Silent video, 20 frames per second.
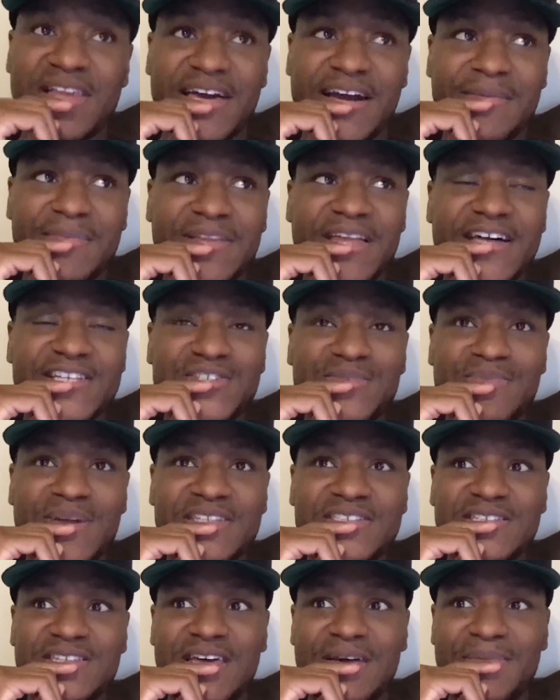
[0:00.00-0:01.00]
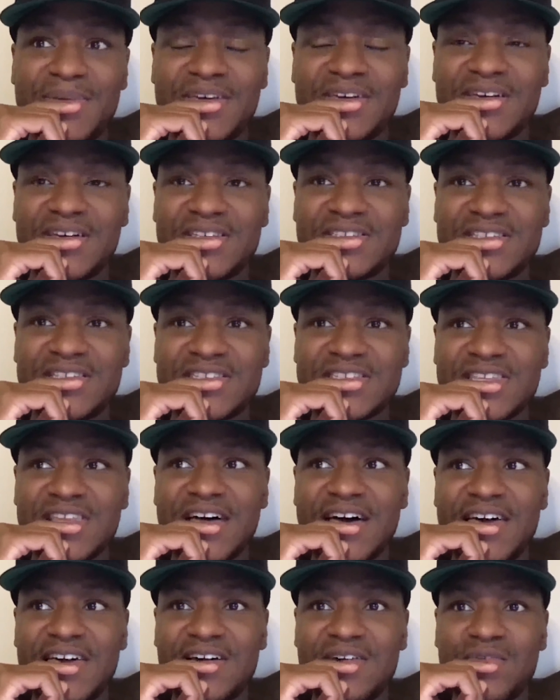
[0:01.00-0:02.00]
Like I'm glad you mentioned that because it's
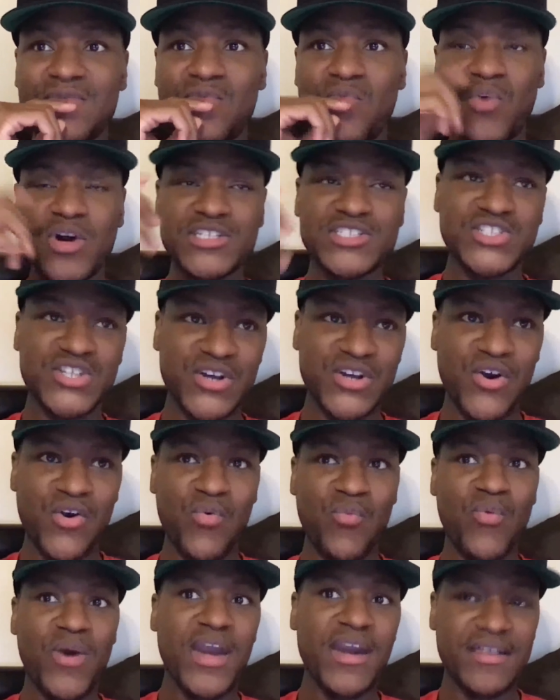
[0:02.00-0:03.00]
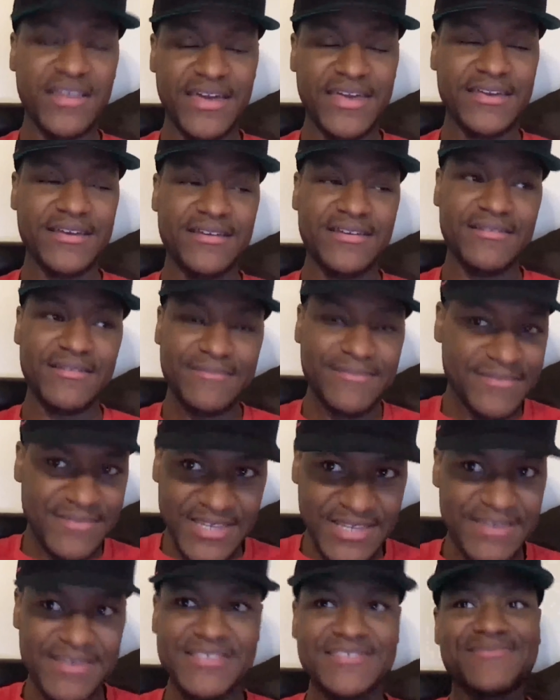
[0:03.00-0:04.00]
like once you're aware, like
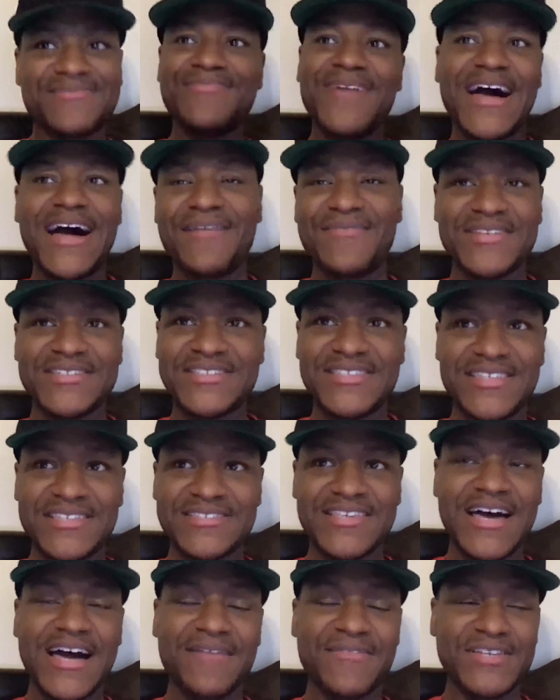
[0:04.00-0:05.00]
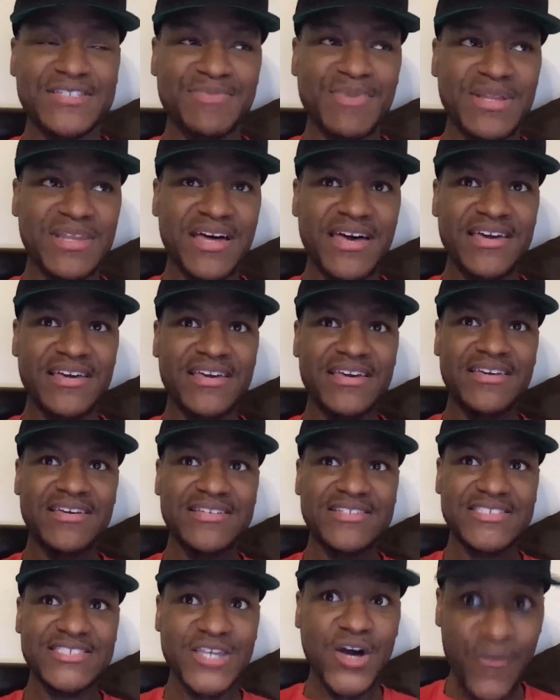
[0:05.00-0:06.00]
it's obvious, but like
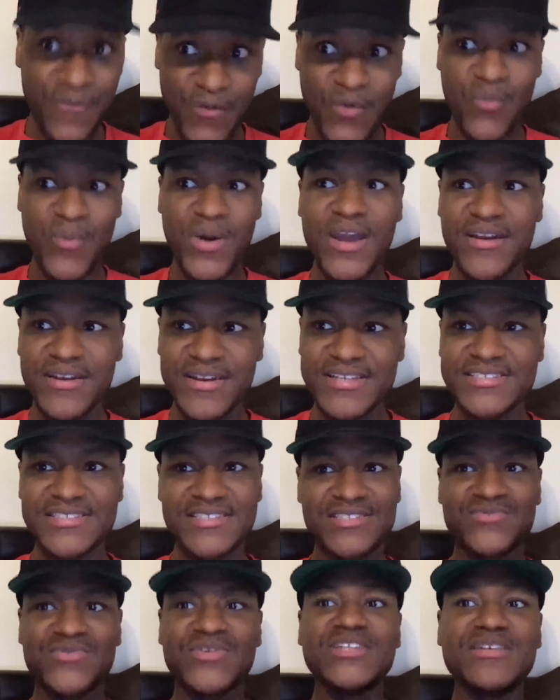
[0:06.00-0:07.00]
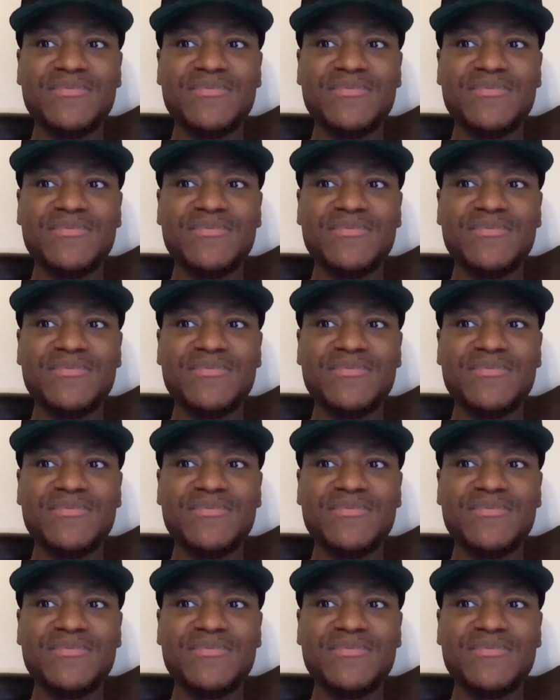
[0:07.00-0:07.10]
self-awareness is really